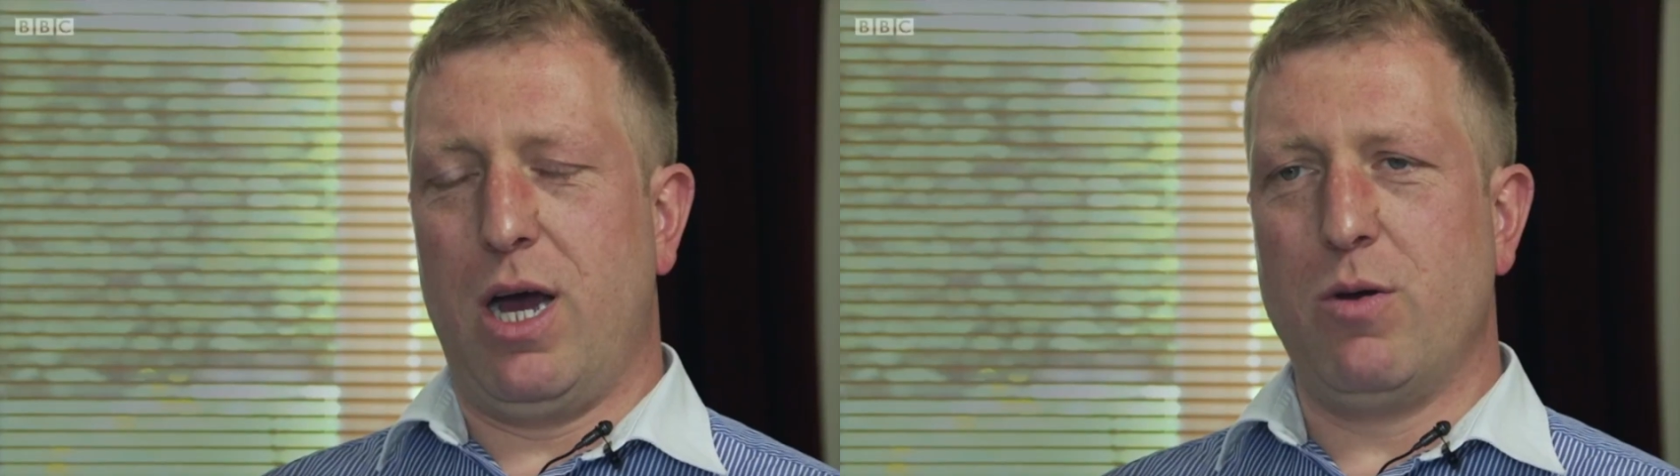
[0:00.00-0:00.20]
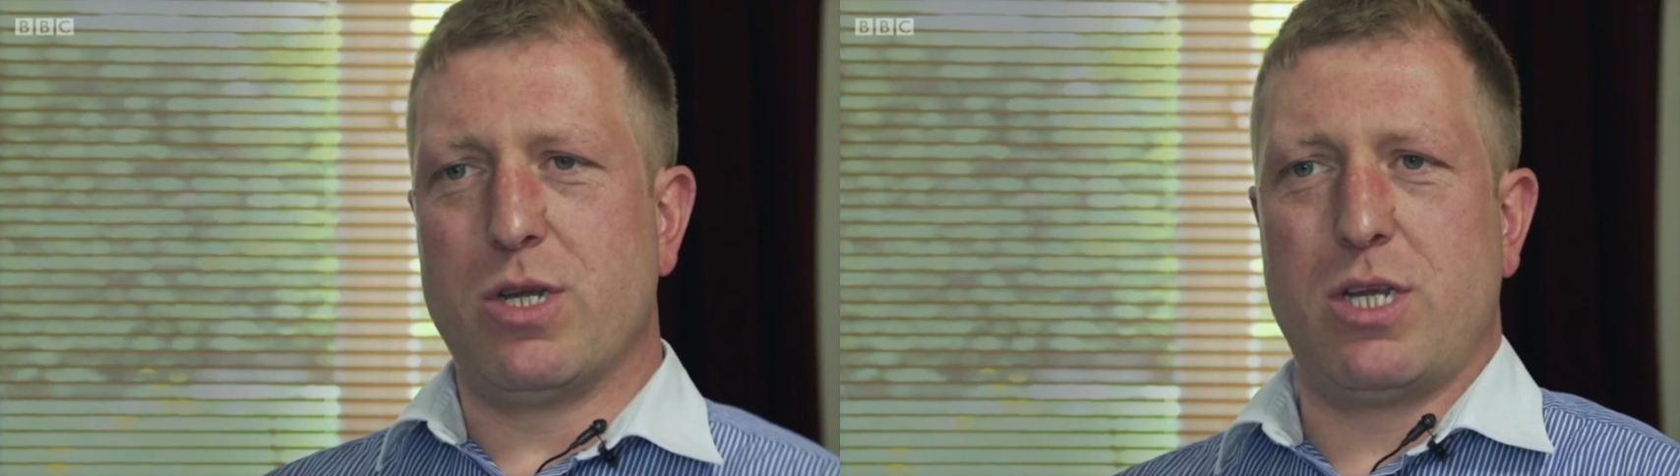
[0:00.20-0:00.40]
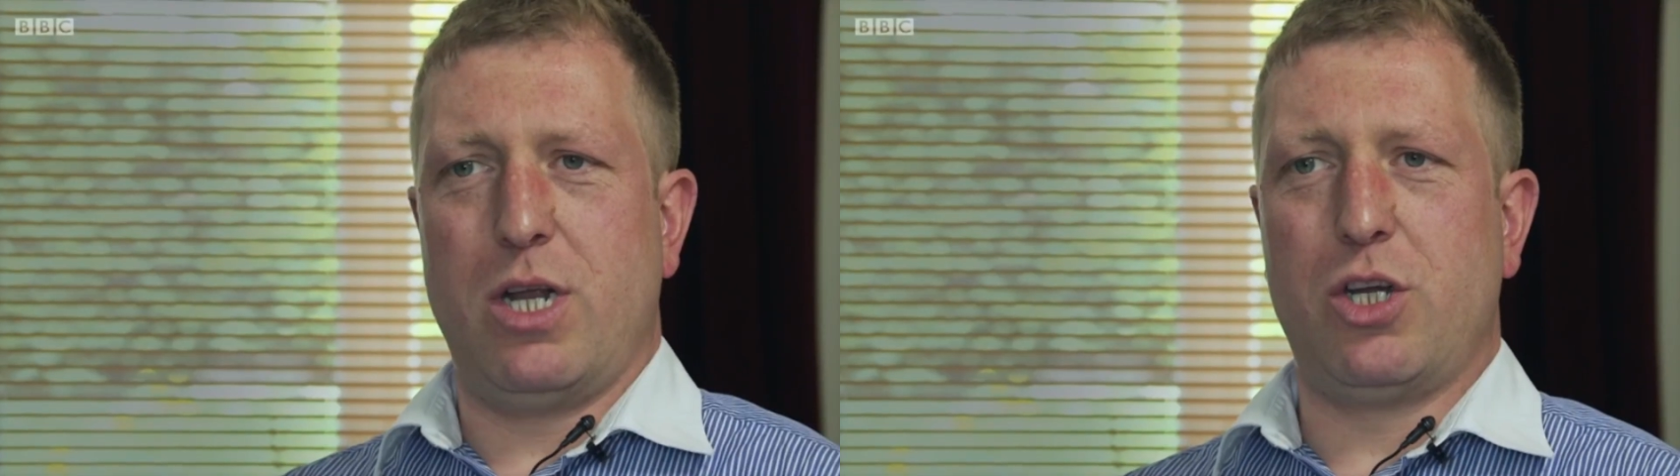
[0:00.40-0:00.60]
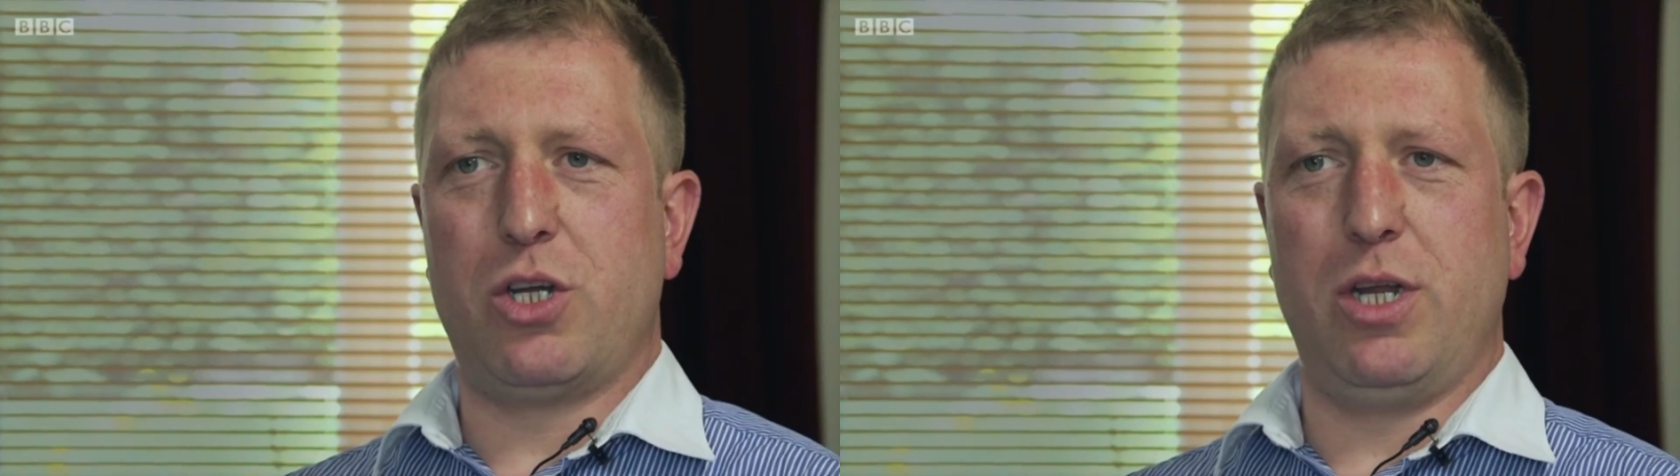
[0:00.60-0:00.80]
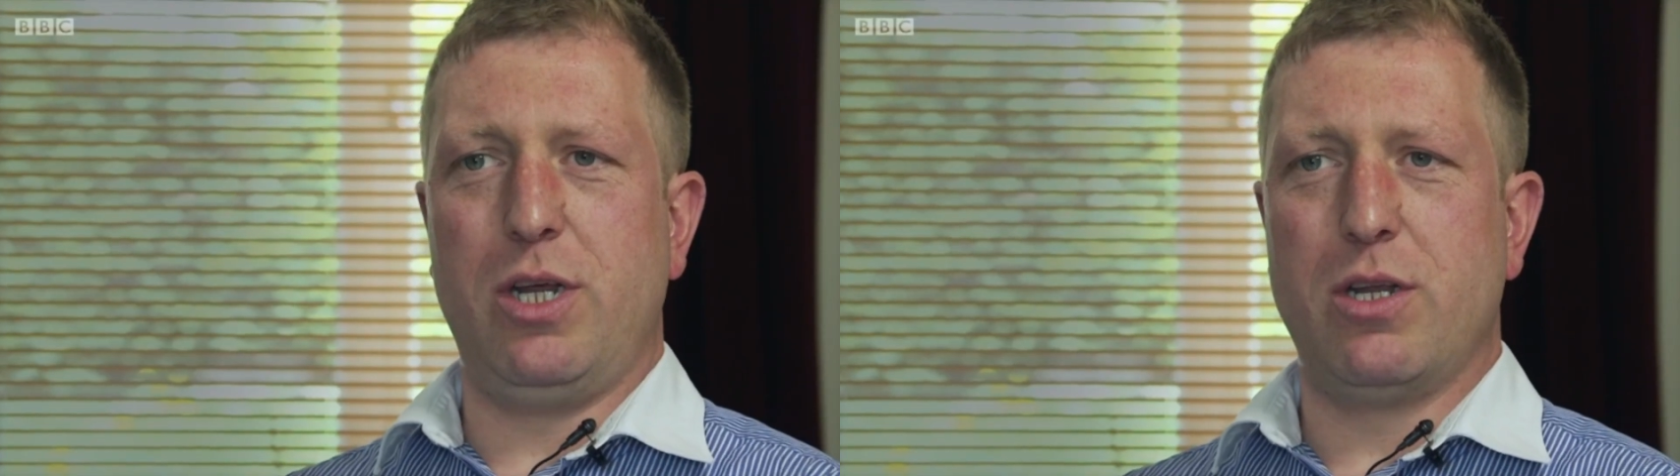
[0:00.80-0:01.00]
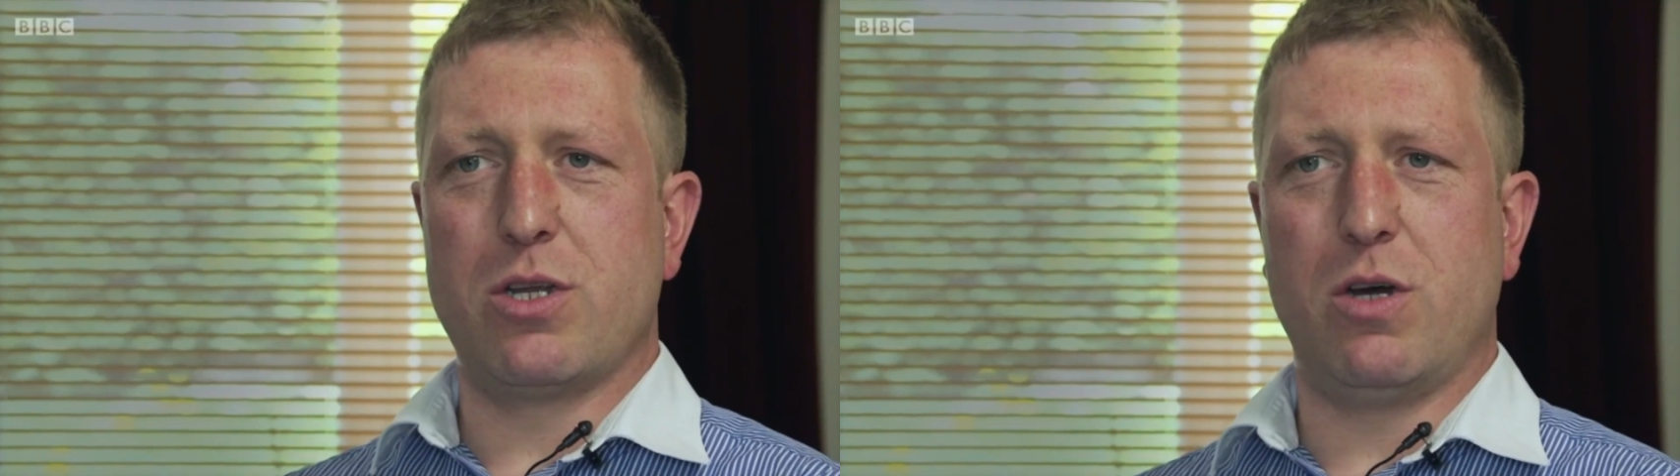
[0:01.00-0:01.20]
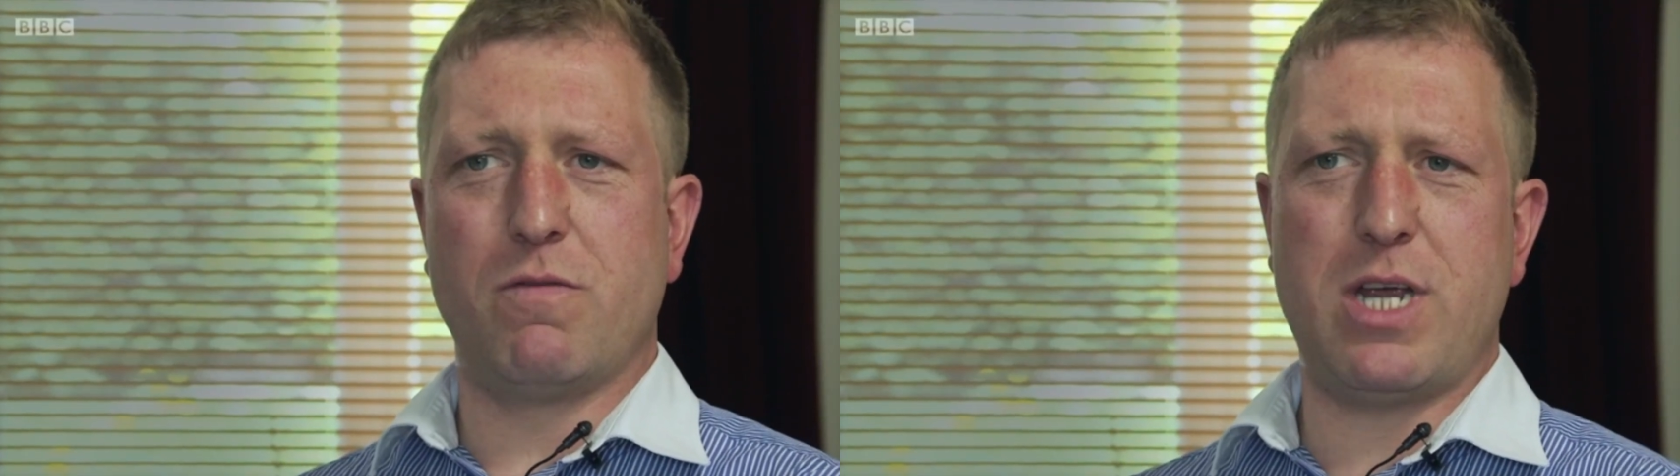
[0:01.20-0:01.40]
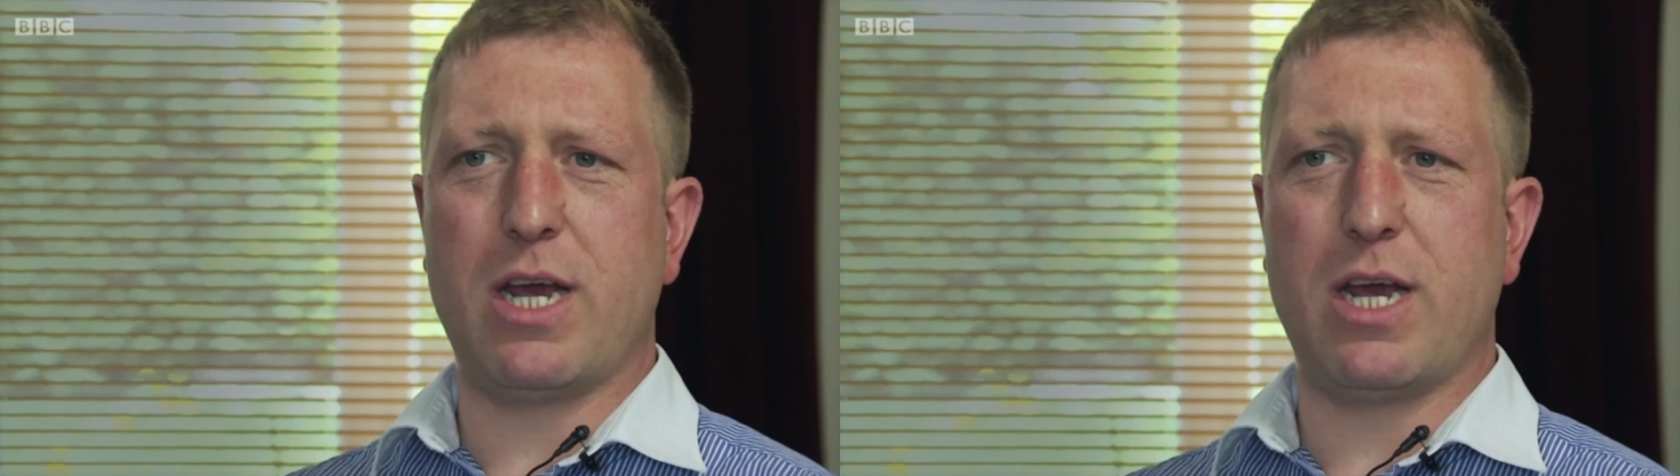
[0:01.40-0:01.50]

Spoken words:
I was essentially sort